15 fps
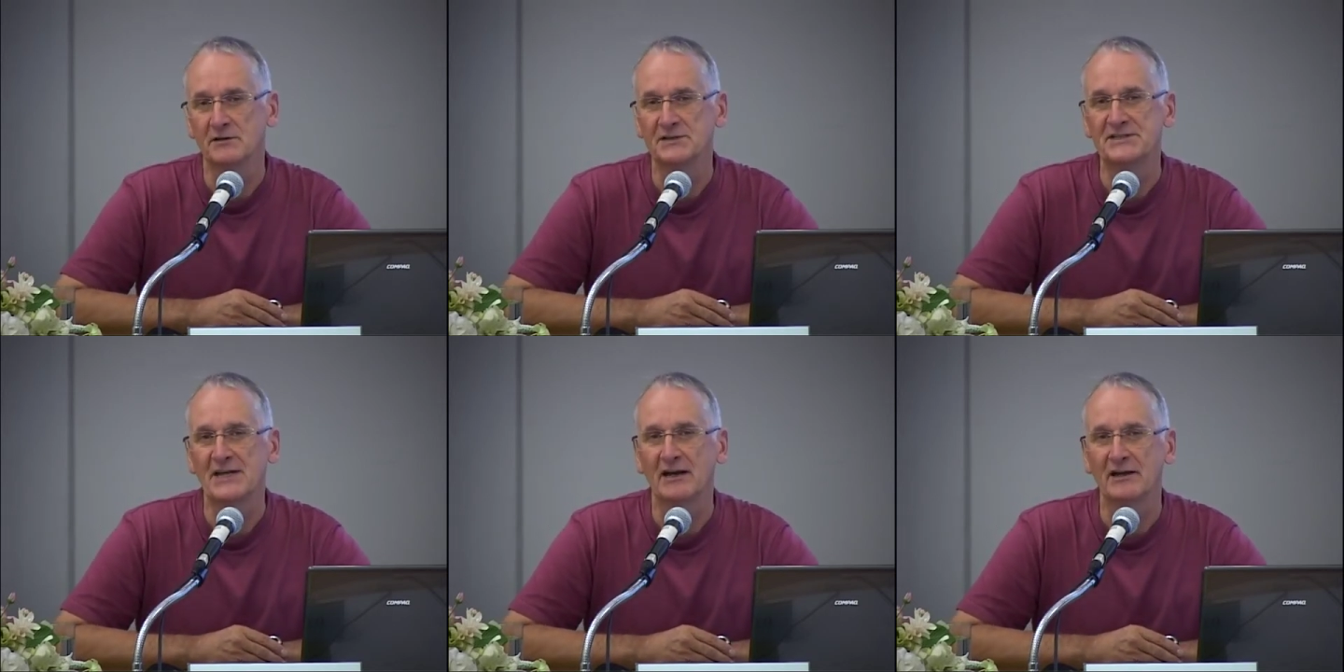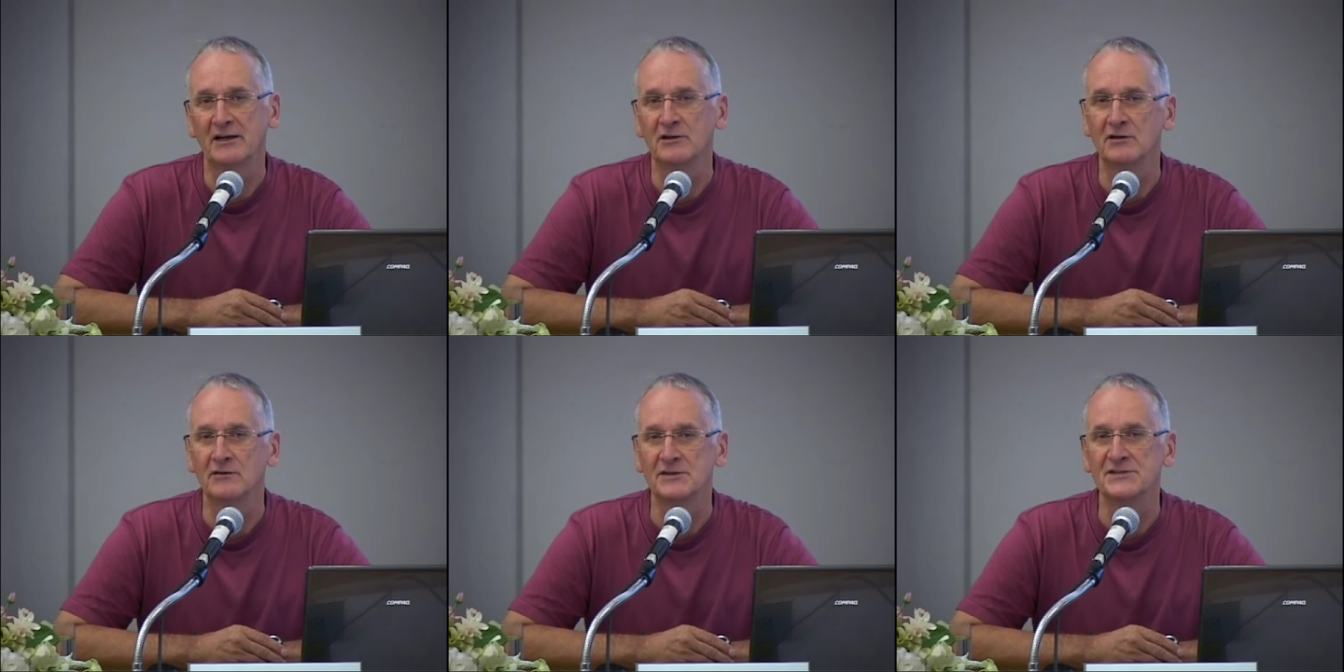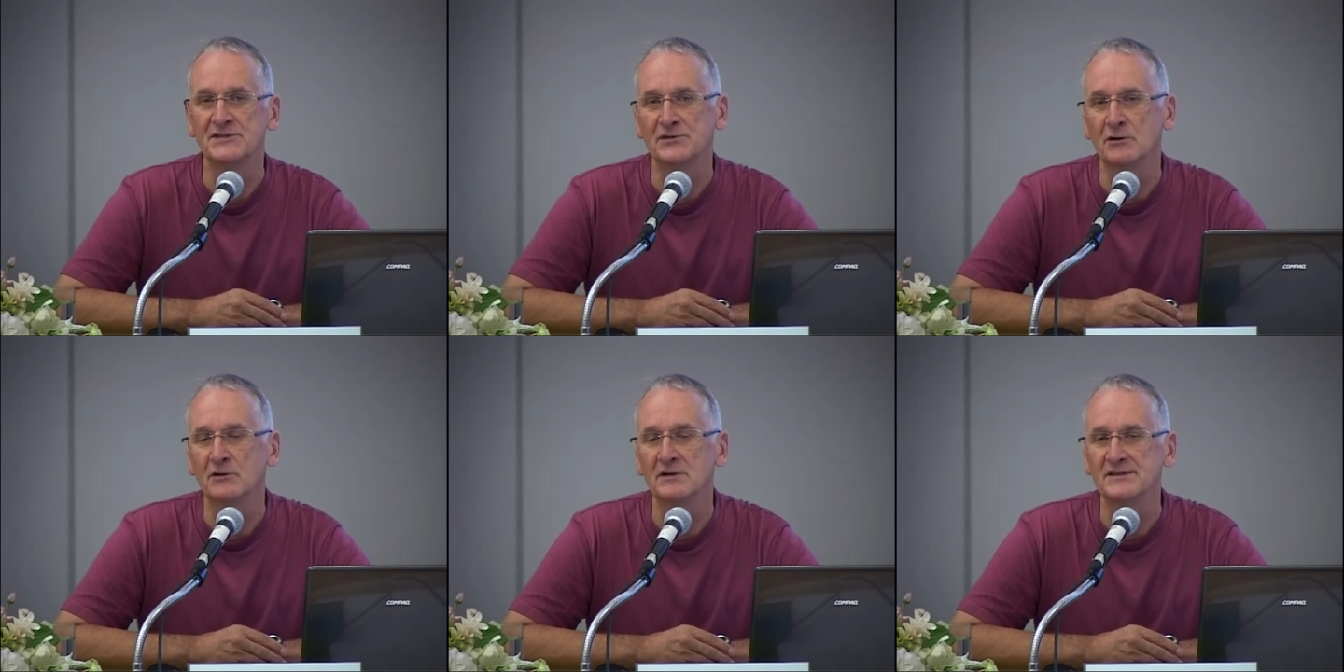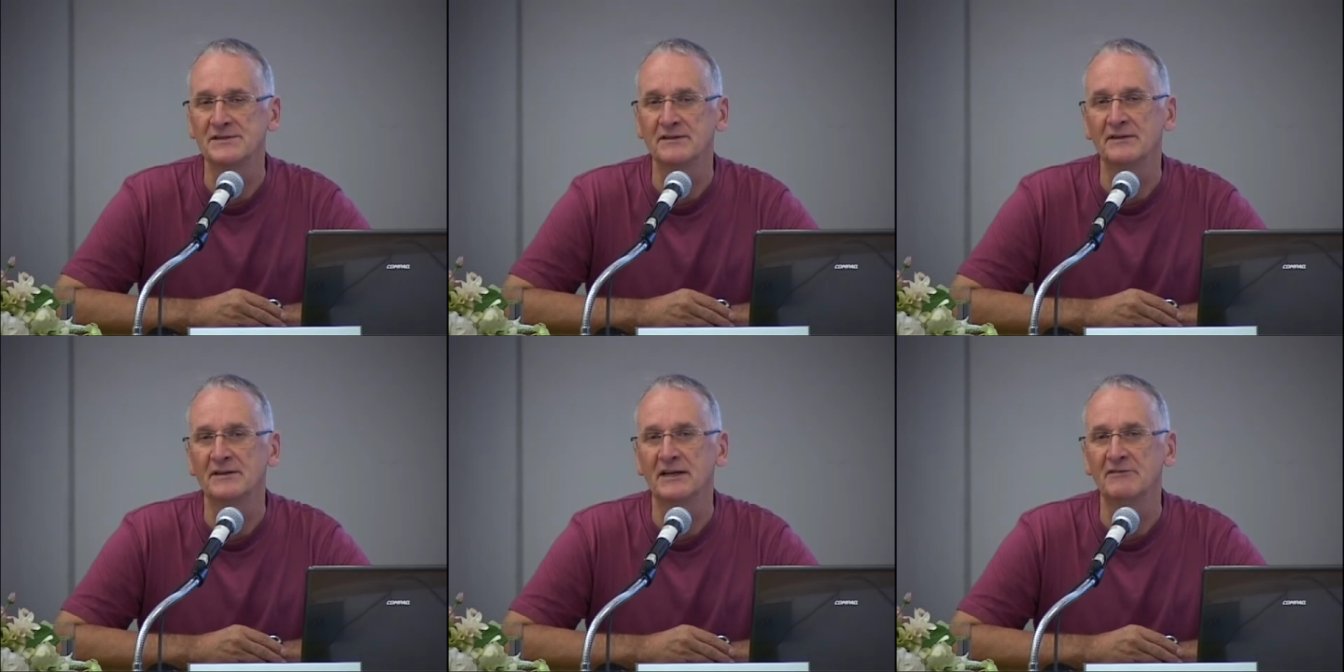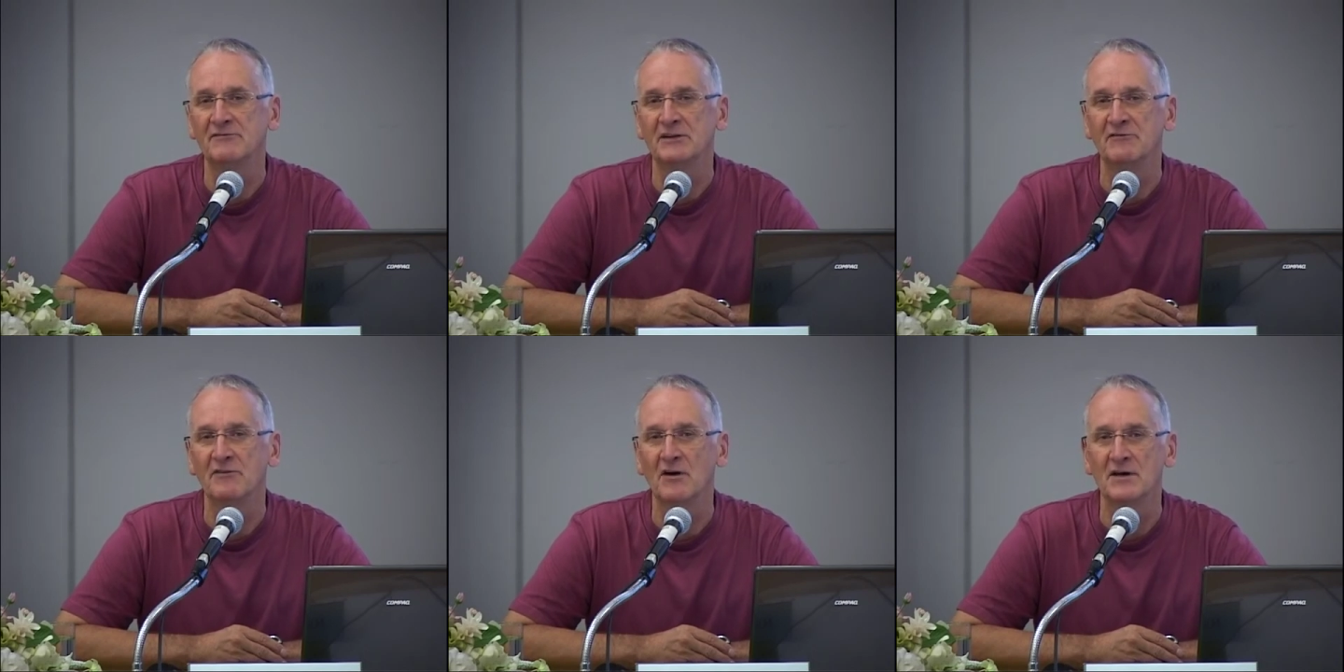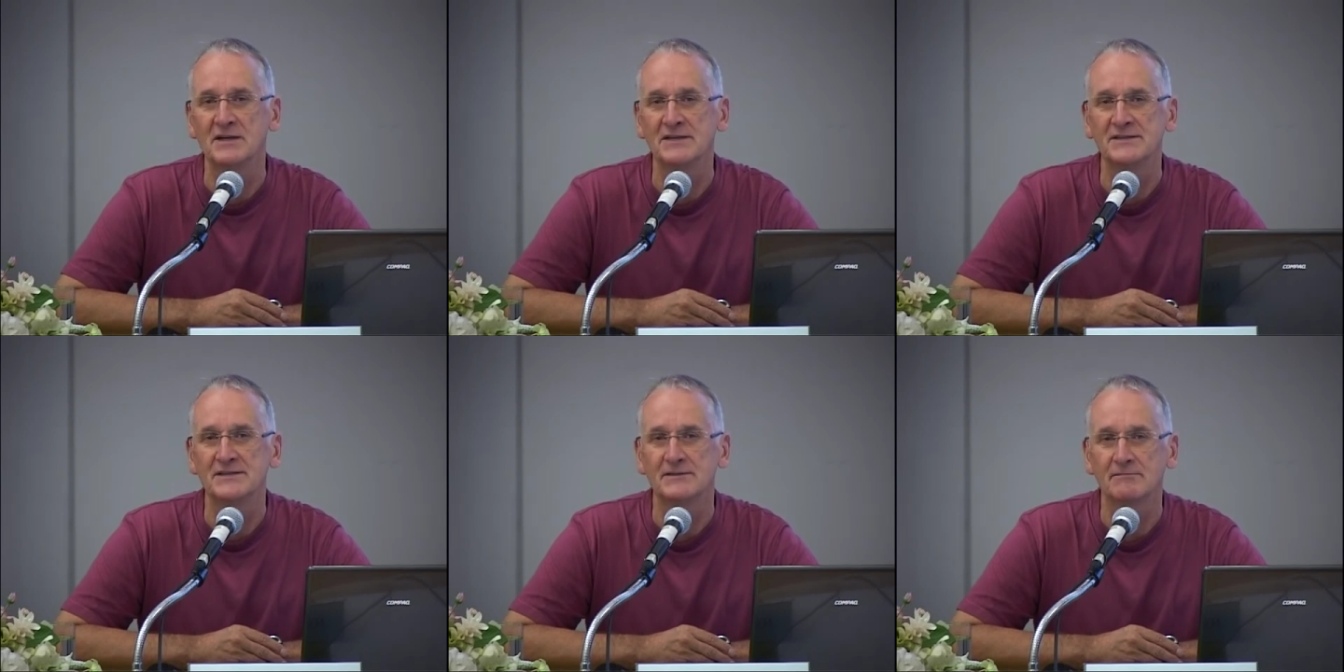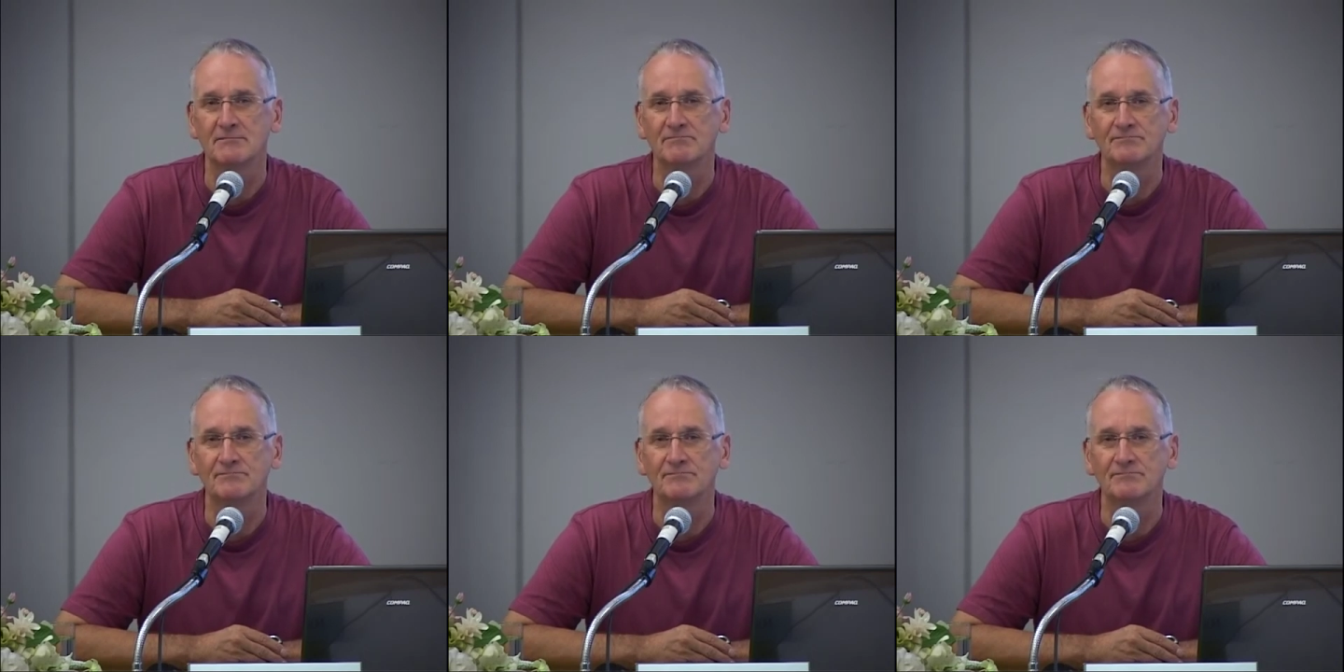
are telling you the stories that they've devised.